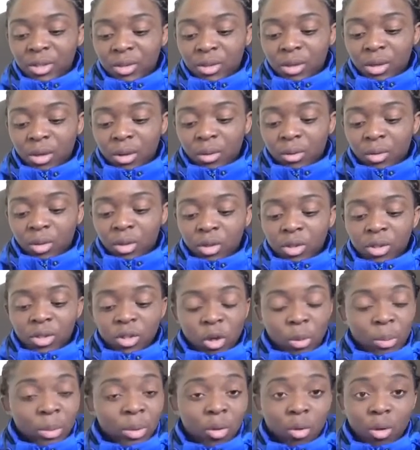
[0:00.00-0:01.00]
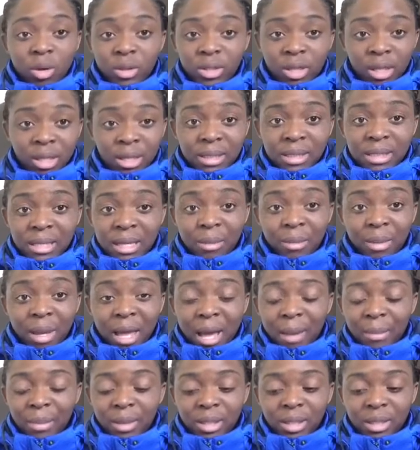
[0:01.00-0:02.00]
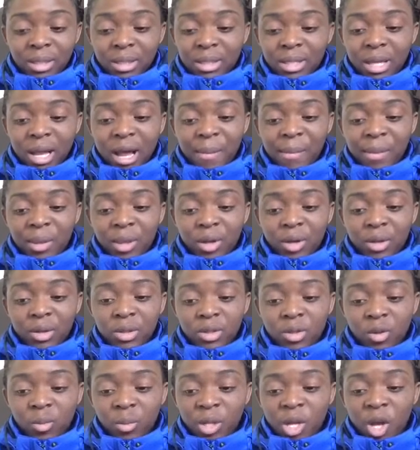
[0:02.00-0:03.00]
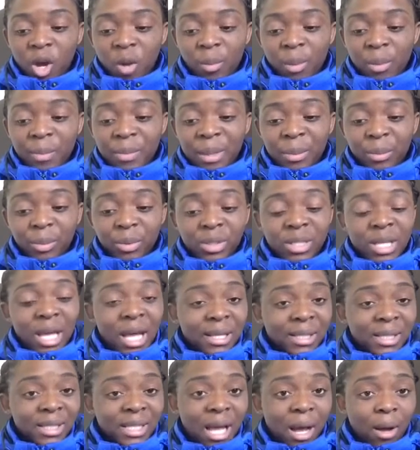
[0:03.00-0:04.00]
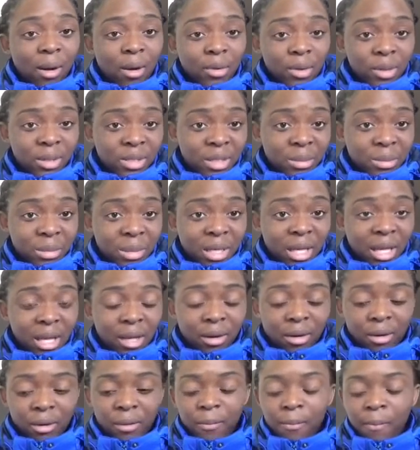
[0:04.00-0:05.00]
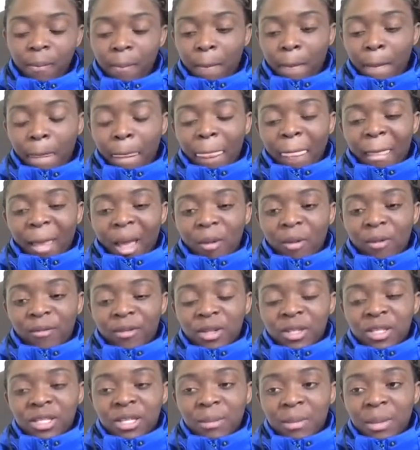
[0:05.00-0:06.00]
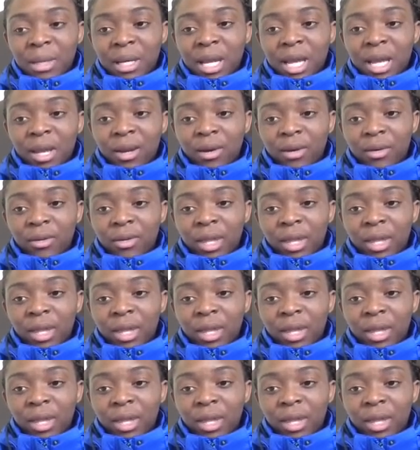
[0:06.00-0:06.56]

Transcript: you'll still be going to the sim lab at this time, and they'll still be helping people test out on the simulator. And with the simulator,